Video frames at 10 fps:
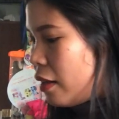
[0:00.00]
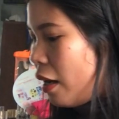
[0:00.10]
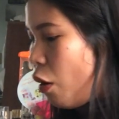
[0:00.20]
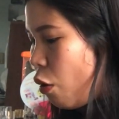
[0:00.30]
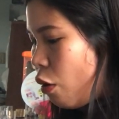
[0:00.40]

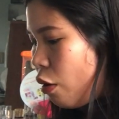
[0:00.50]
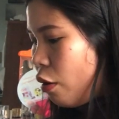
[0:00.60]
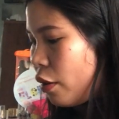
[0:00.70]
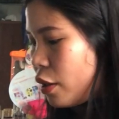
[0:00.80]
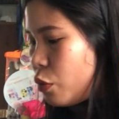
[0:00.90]
Oh,
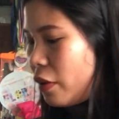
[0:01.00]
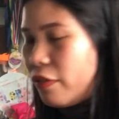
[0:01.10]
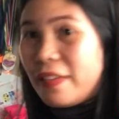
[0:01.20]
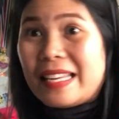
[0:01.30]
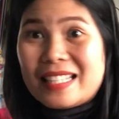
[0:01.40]
this one
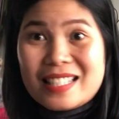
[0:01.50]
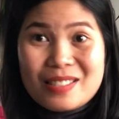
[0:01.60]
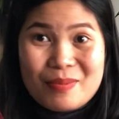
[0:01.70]
fits